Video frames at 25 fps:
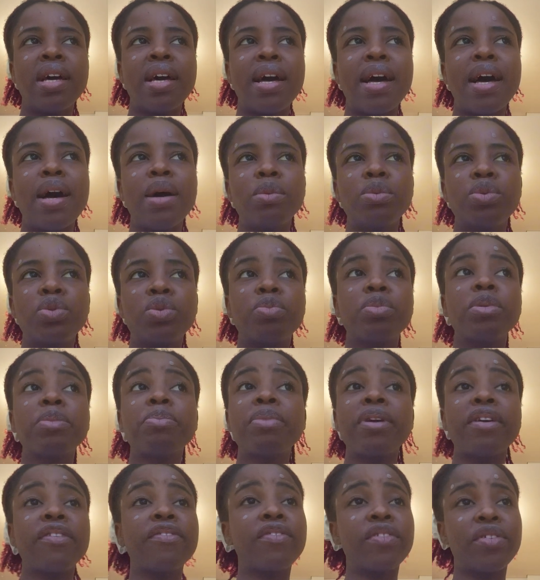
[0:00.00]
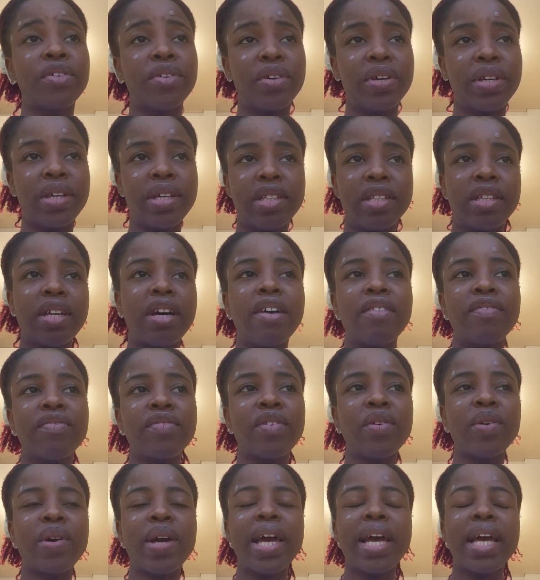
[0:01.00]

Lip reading: how to prepare for your interview.